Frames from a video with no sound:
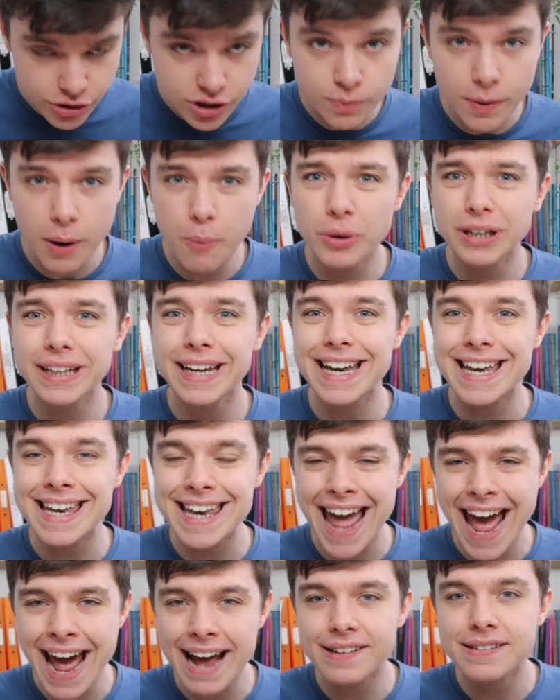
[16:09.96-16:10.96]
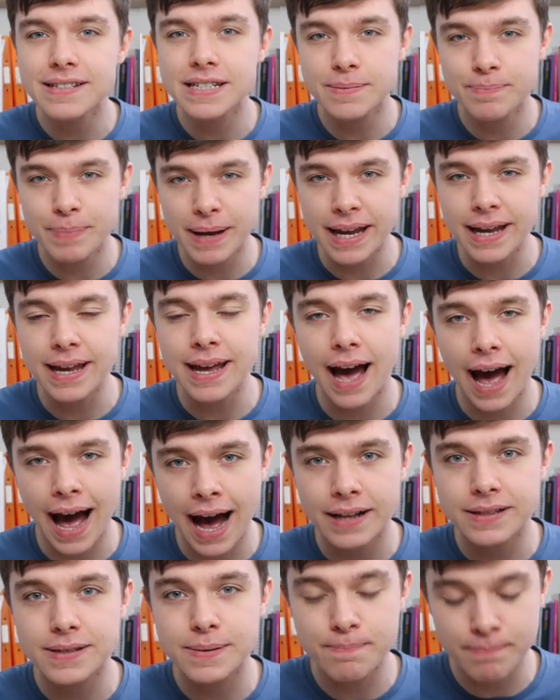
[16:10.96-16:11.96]
so when will it next be
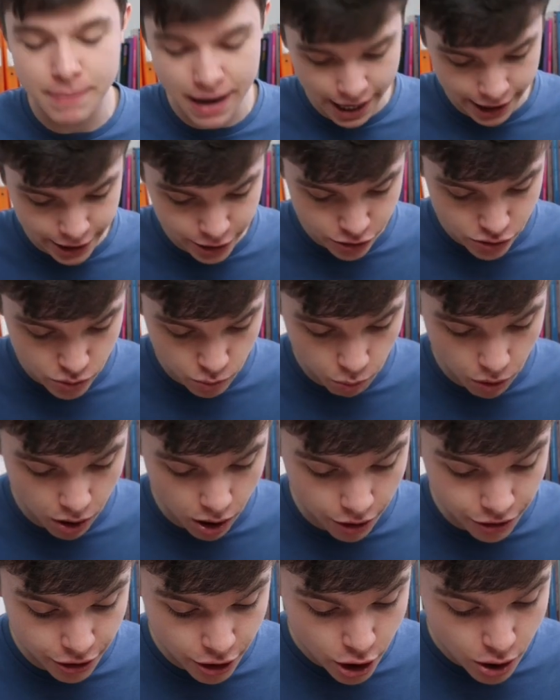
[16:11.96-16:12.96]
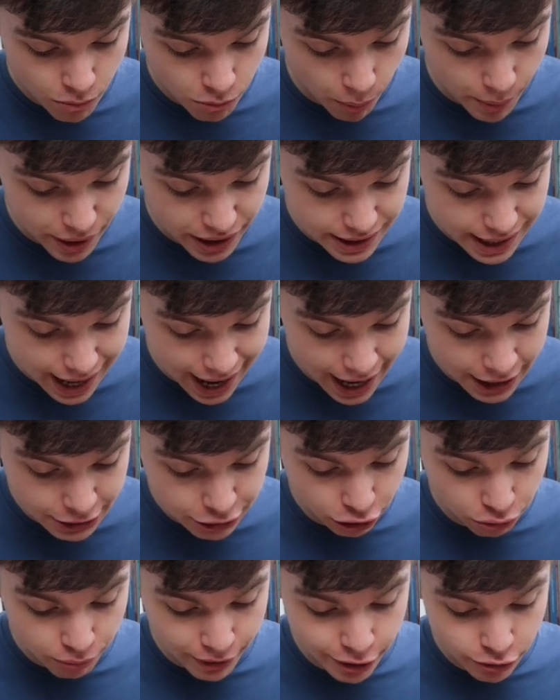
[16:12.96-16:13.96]
at minus 1? Well, we can
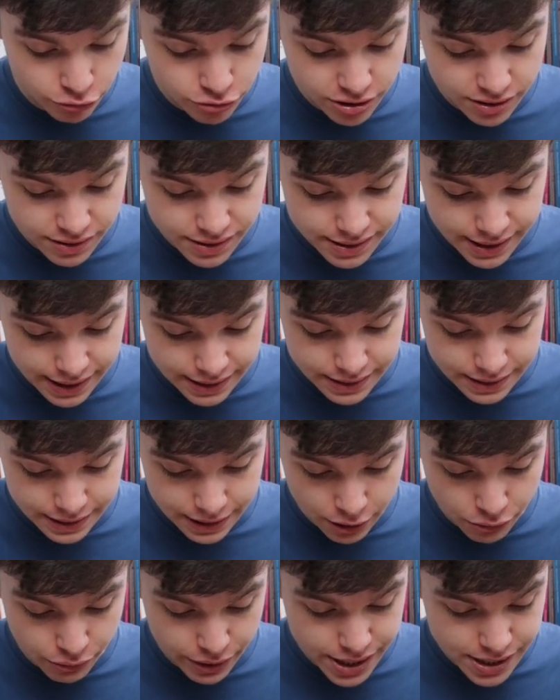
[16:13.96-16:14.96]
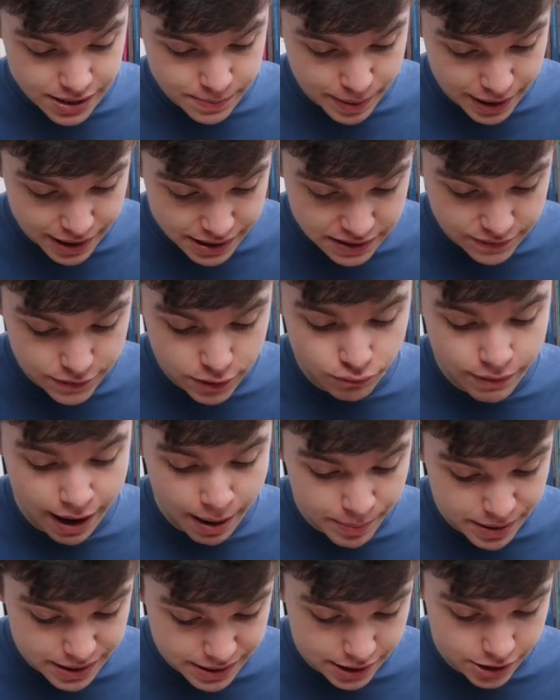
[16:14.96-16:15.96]
add 360 degrees because of the
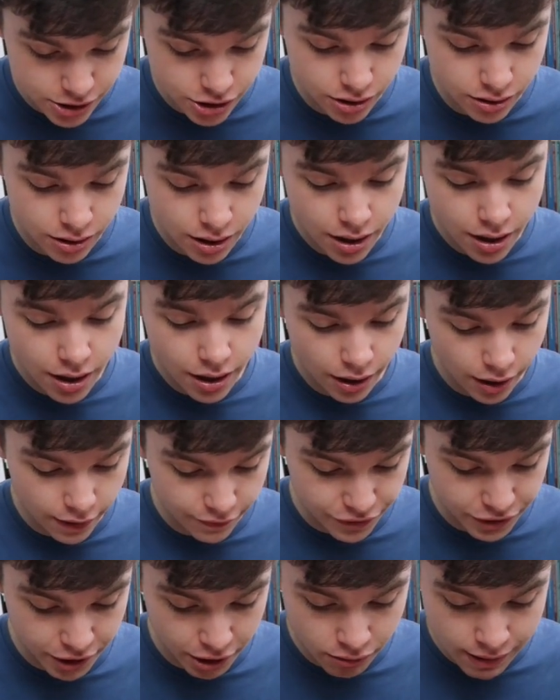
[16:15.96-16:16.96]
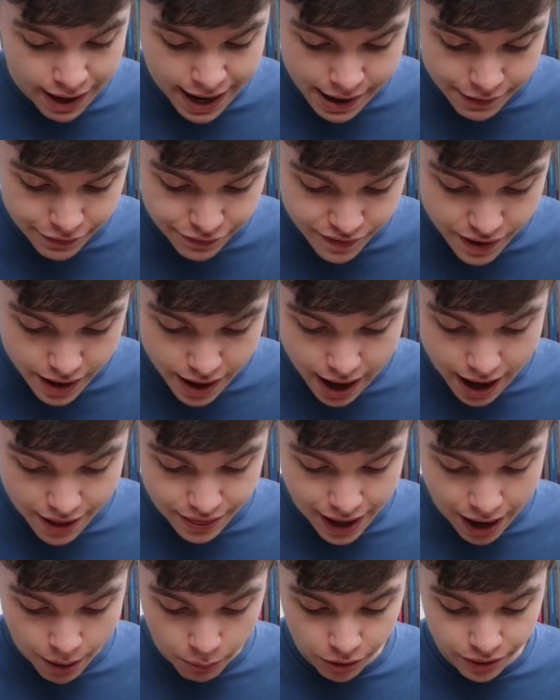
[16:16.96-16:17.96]
repetition of the graph,
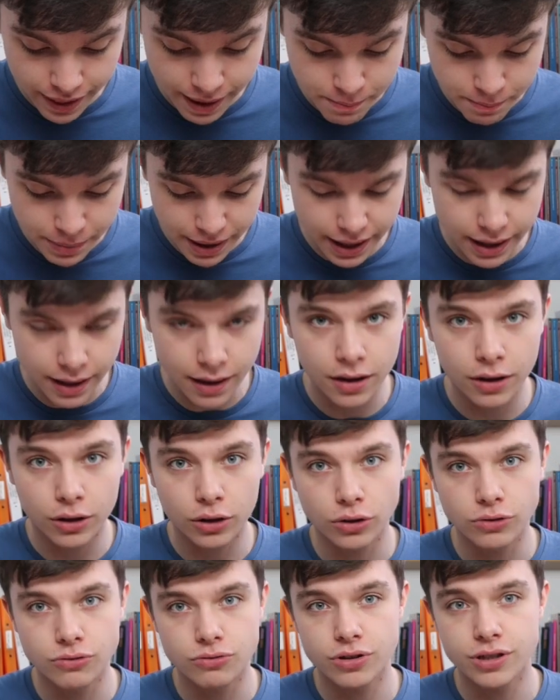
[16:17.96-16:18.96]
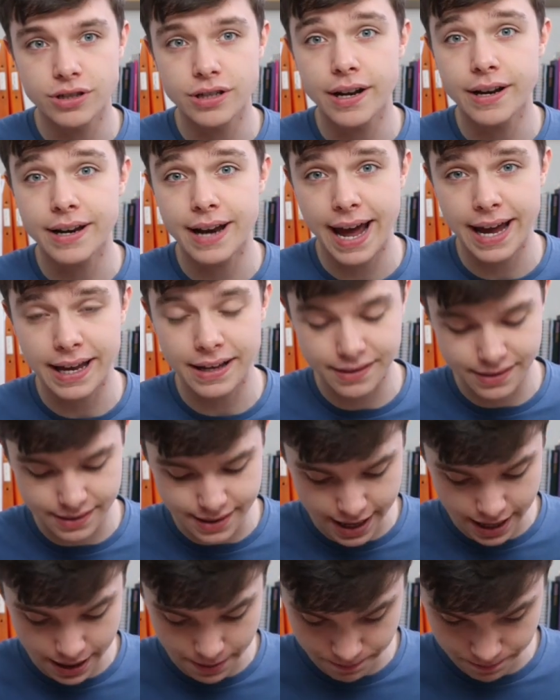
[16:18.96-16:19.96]
and that will then be at
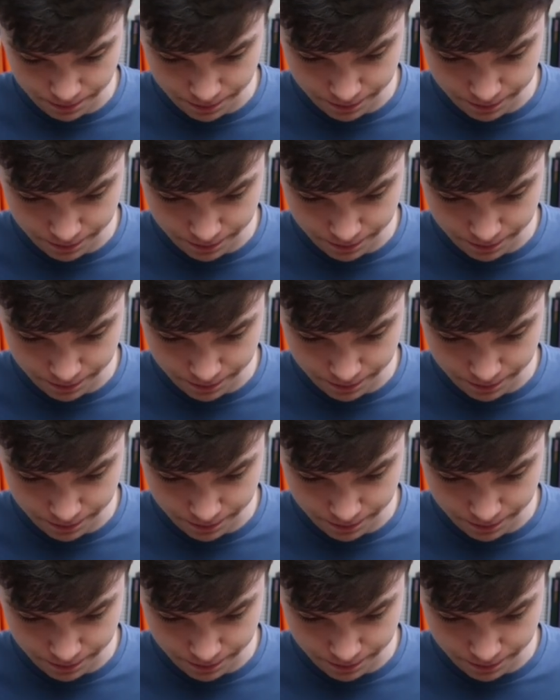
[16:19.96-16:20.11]
180.